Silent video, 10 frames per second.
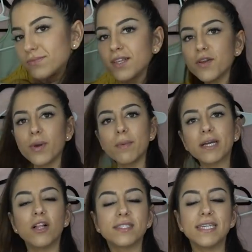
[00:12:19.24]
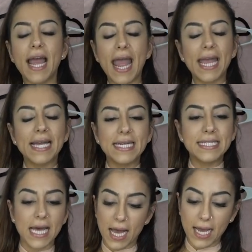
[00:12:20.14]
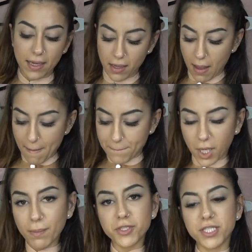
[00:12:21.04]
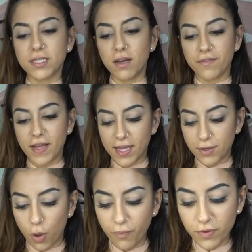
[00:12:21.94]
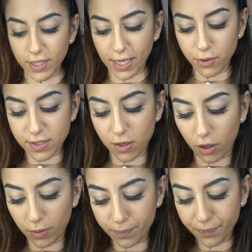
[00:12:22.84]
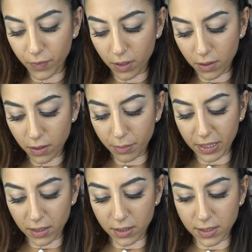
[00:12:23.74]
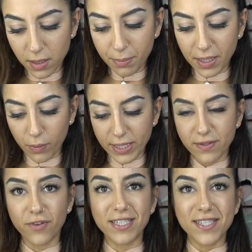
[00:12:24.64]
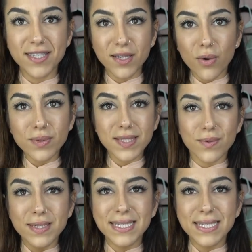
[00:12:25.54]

give it away in my closet, and I bought a bunch of stuff, and hopefully I use it all, because being wasteful is so, so